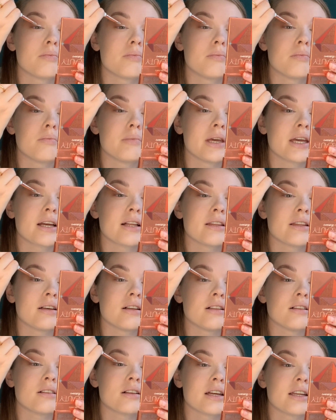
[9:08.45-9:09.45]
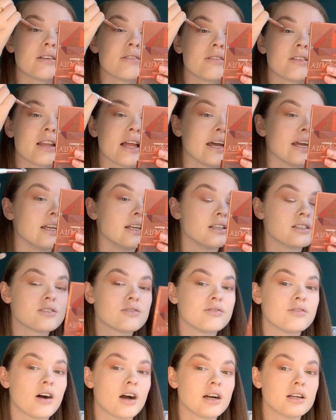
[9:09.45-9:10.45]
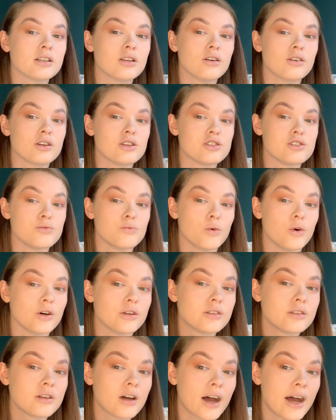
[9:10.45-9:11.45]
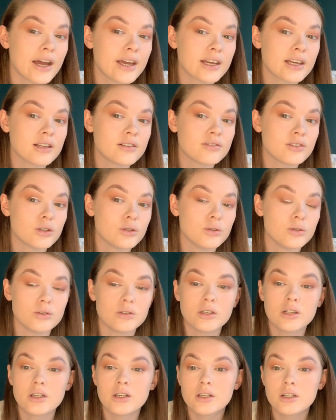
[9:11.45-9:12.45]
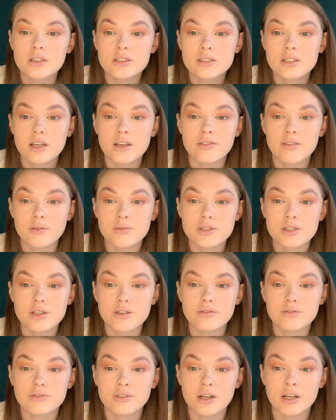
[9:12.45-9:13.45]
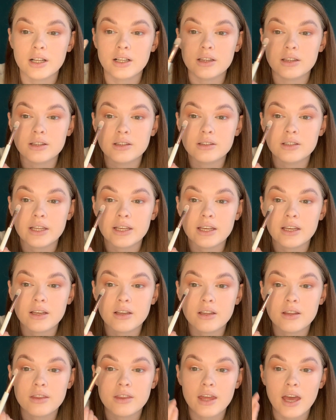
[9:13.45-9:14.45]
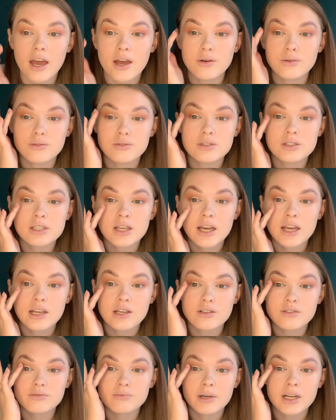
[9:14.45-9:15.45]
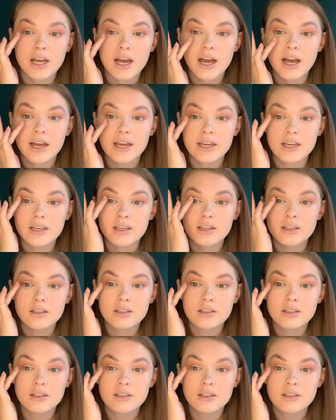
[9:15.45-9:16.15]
make a little kind of line as far along as you want. I kind of go to, like if I was looking front, like the outside of my eye,